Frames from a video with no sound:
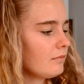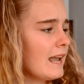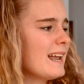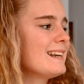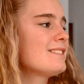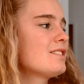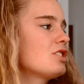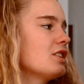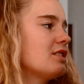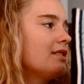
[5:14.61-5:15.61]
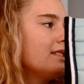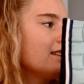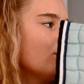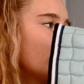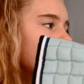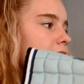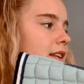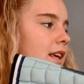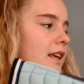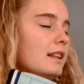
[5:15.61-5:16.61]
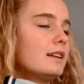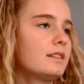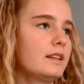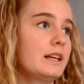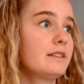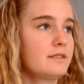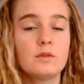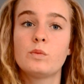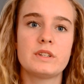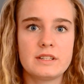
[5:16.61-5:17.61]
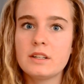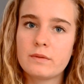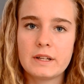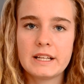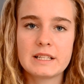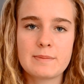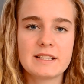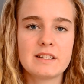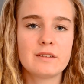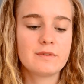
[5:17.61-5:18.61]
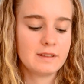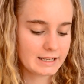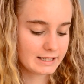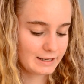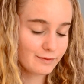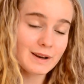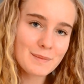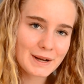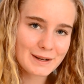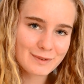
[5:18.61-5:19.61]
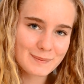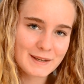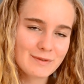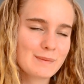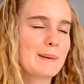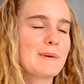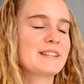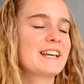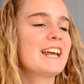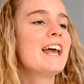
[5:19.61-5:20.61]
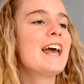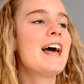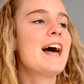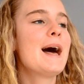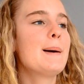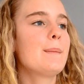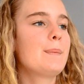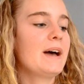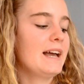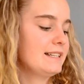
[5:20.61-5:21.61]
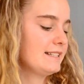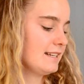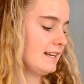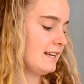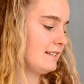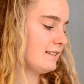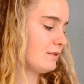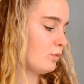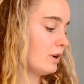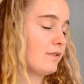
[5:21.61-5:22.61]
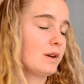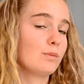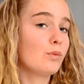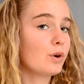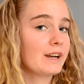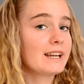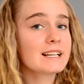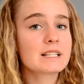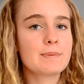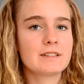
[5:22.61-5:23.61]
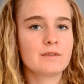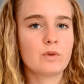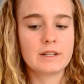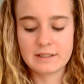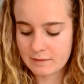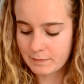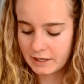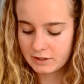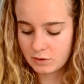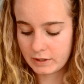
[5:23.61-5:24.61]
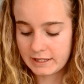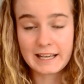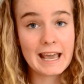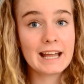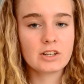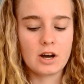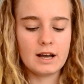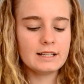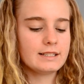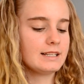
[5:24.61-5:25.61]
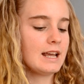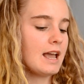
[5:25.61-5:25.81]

And it's just one of the, it was still really expensive. Luckily a friend bought it for me for my birthday. But it's one of their more inexpensive ones compared to what they can cost.